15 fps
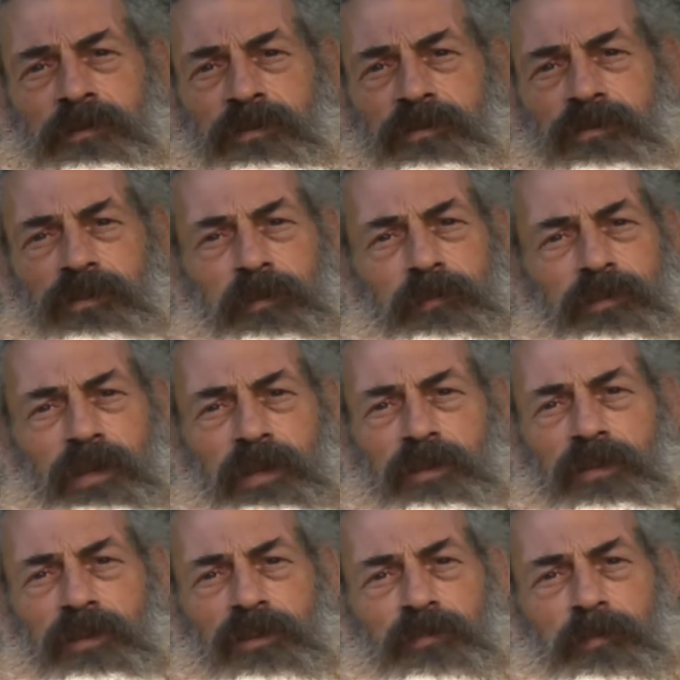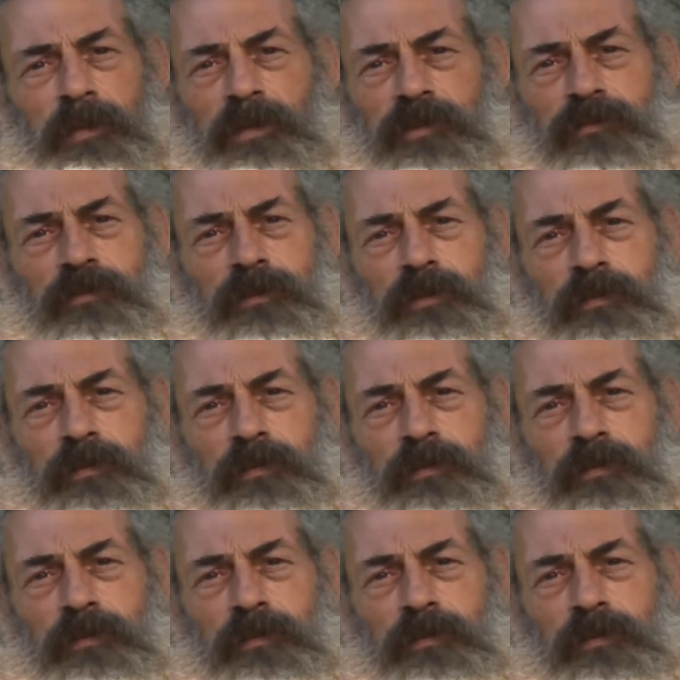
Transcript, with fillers: Stop selling these military